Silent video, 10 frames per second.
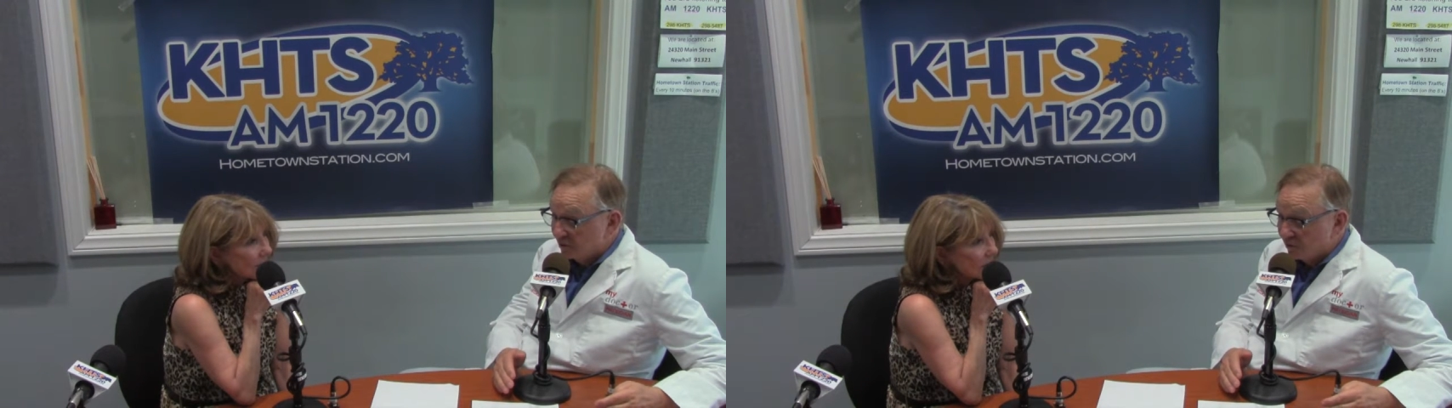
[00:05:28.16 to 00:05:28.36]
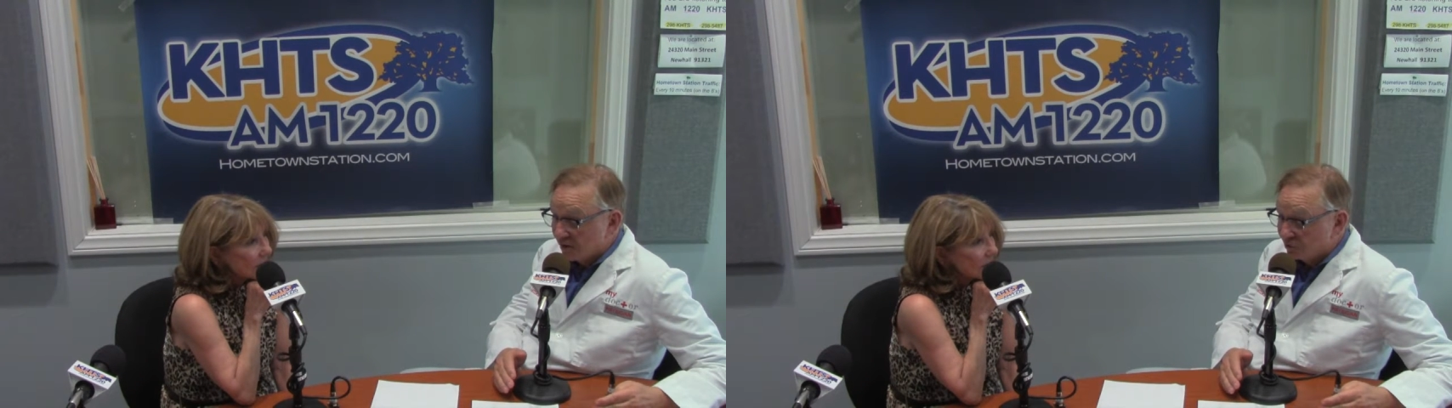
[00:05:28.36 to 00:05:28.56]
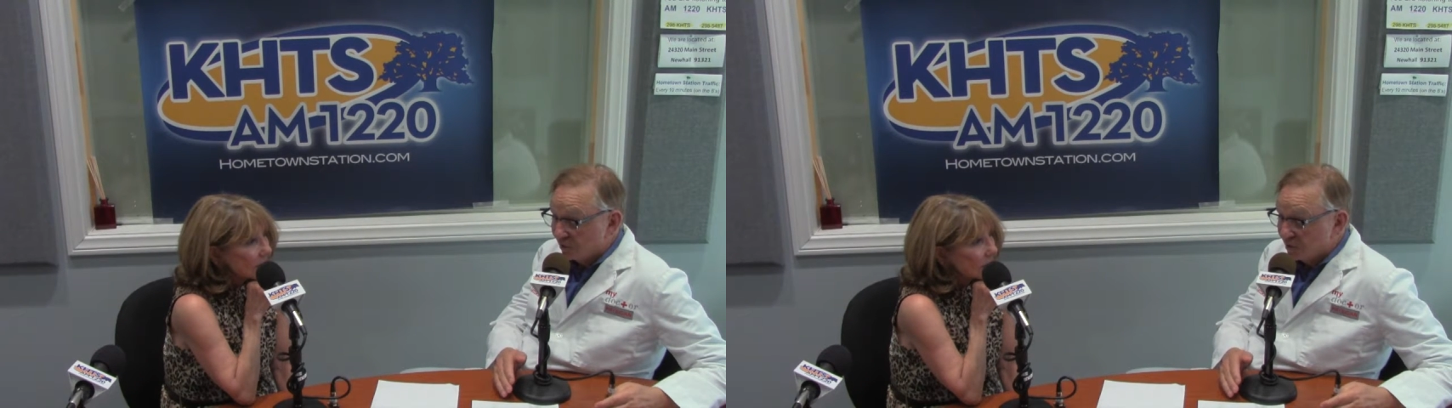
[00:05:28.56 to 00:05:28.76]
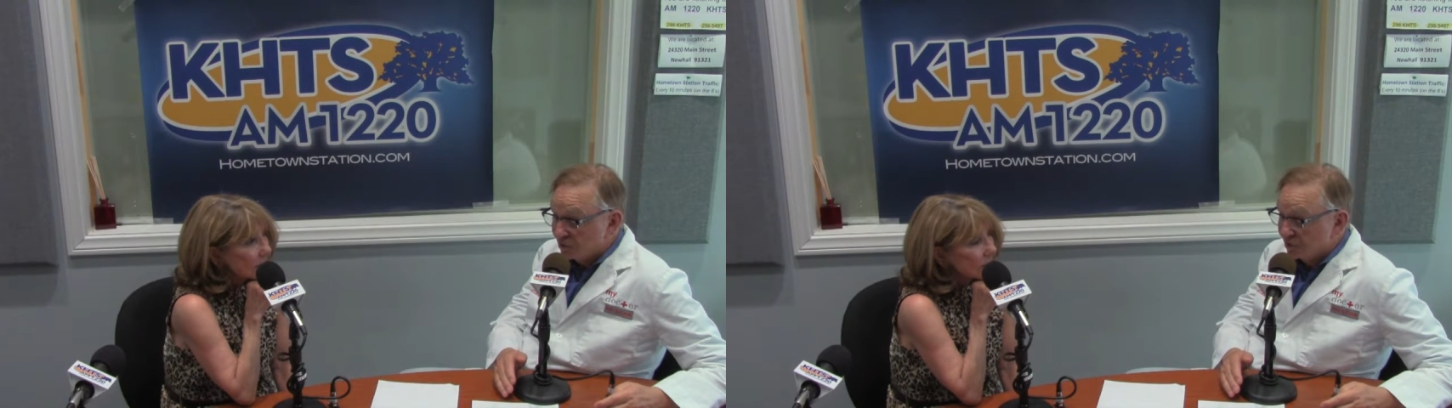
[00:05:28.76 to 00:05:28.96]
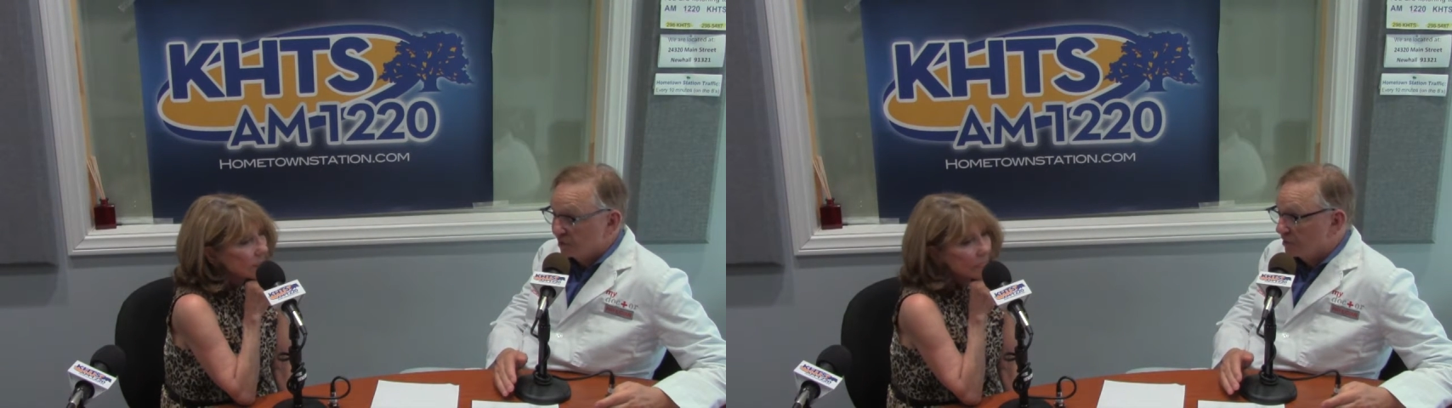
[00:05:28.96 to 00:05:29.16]
Speaker 1: to be
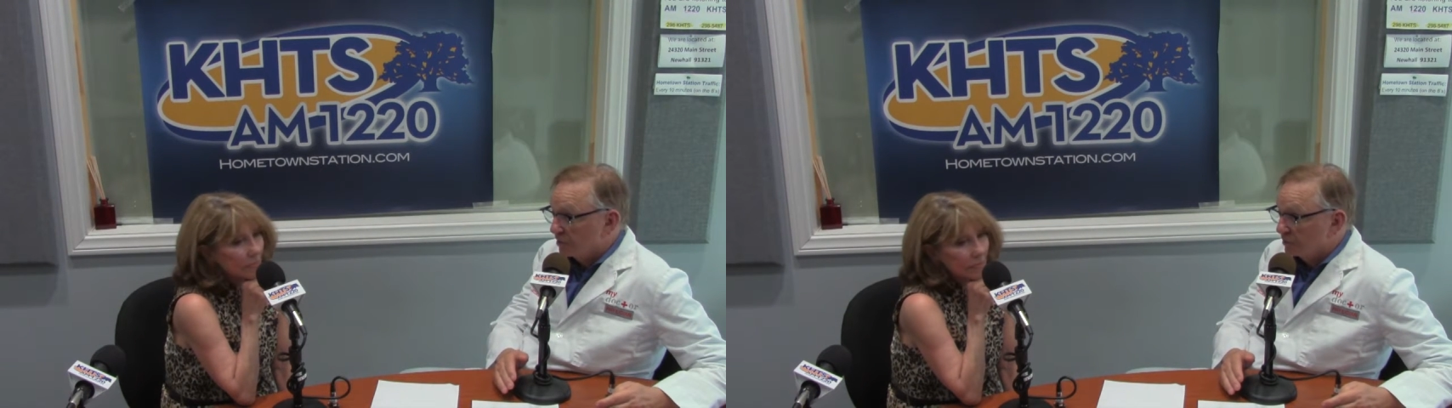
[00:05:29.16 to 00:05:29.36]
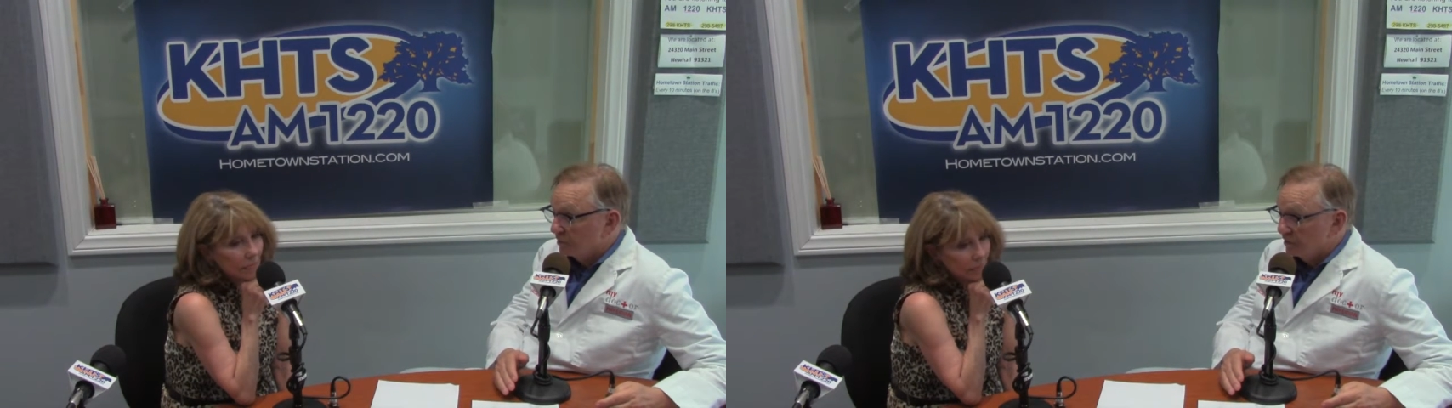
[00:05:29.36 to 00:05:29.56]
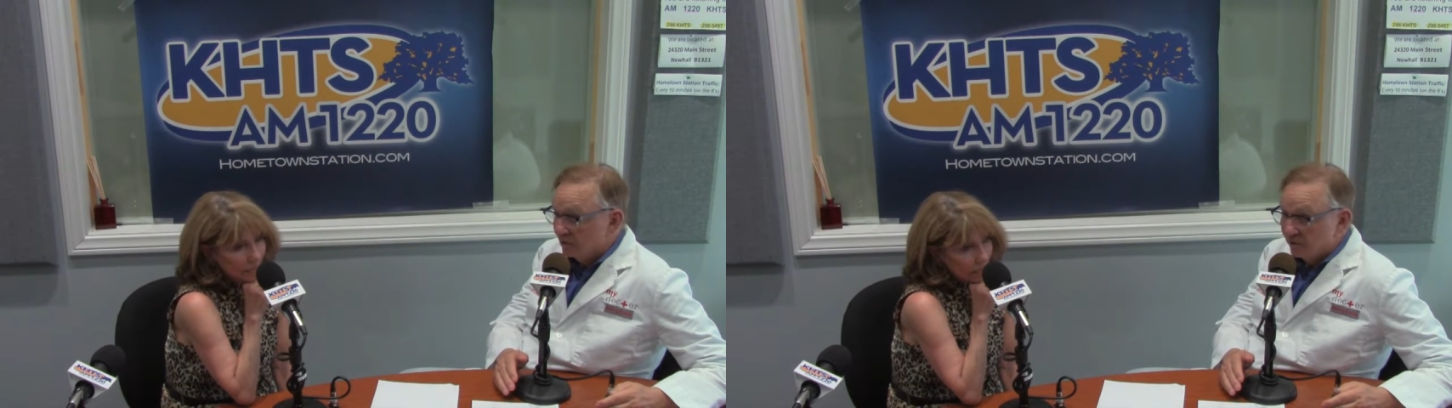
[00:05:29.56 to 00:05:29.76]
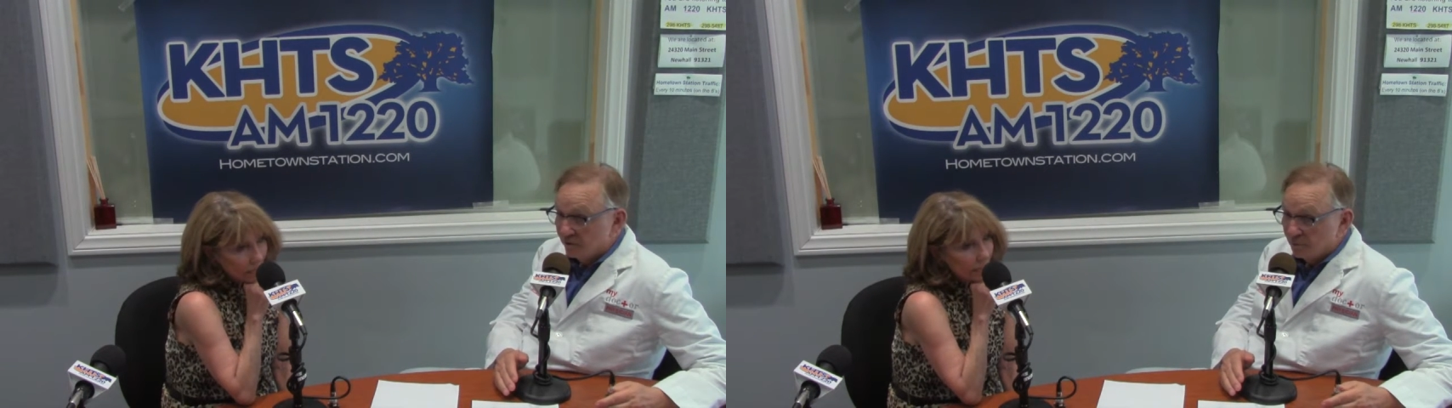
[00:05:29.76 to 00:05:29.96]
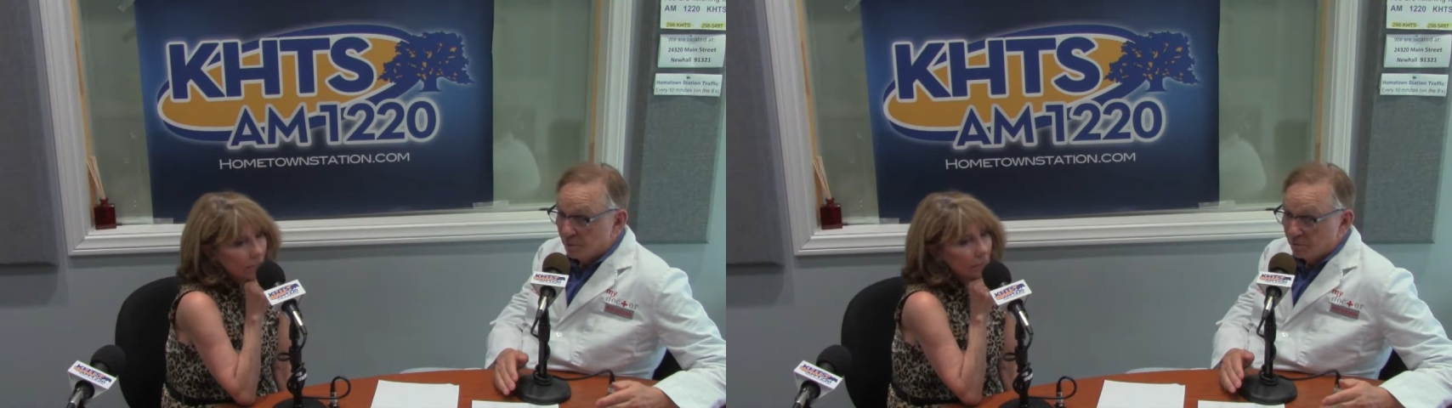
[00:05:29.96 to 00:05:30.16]
graduation or
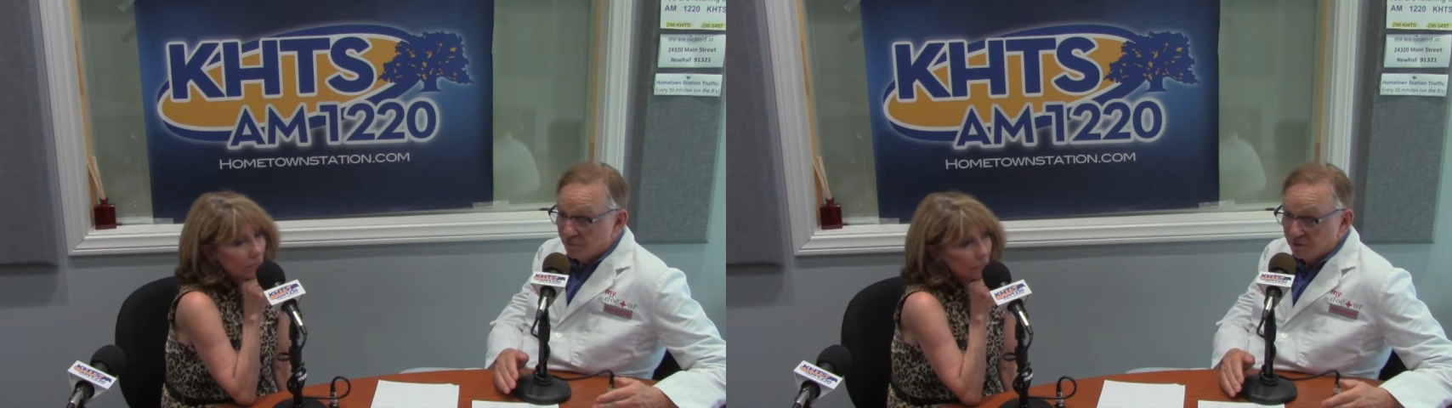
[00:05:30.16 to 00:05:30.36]
bar